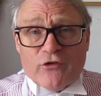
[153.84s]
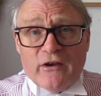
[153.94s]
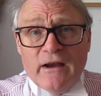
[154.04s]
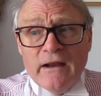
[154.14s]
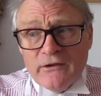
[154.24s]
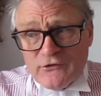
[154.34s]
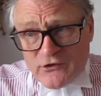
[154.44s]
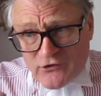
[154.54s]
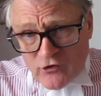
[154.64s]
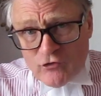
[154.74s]
the
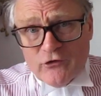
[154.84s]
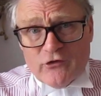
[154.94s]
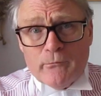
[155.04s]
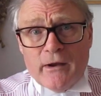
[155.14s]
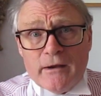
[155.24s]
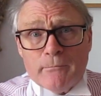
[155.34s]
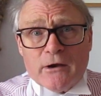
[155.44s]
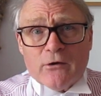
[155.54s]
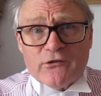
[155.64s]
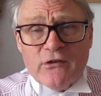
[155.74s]
decisions are made,
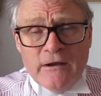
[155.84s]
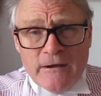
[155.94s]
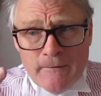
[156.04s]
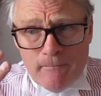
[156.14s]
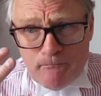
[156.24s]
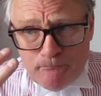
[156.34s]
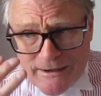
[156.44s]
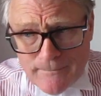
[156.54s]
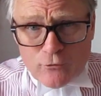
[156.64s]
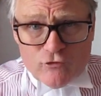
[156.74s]
because
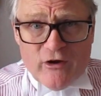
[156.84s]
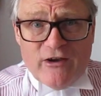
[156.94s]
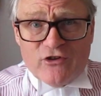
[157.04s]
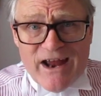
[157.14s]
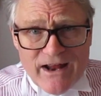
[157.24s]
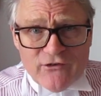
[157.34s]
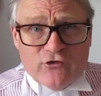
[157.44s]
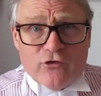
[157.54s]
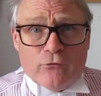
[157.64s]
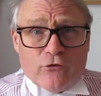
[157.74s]
people change,
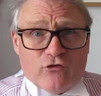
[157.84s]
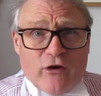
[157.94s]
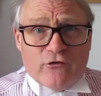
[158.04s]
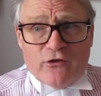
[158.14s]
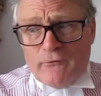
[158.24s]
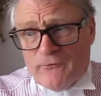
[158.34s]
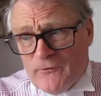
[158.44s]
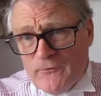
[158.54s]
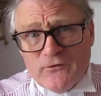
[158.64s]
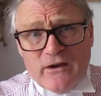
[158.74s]
attitudes change. In the
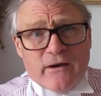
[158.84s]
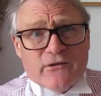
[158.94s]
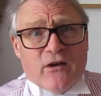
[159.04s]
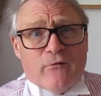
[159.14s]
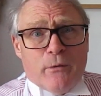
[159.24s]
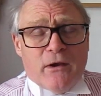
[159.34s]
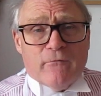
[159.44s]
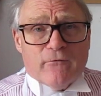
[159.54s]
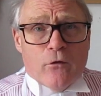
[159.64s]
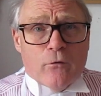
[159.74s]
50 years I've been
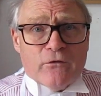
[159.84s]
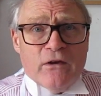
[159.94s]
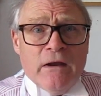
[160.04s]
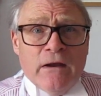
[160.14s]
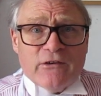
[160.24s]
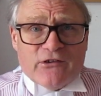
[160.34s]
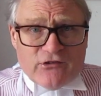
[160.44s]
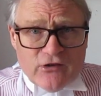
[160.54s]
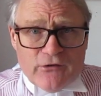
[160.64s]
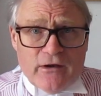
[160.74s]
involved
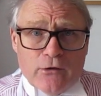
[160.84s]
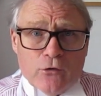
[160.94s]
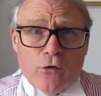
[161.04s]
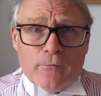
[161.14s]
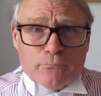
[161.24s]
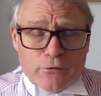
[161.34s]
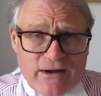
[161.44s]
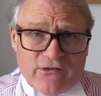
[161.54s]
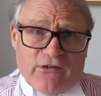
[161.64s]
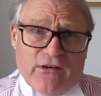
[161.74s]
studying law and
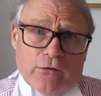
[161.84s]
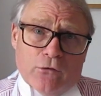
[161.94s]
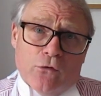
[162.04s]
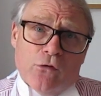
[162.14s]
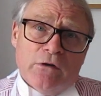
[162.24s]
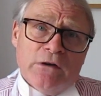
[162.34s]
practicing law,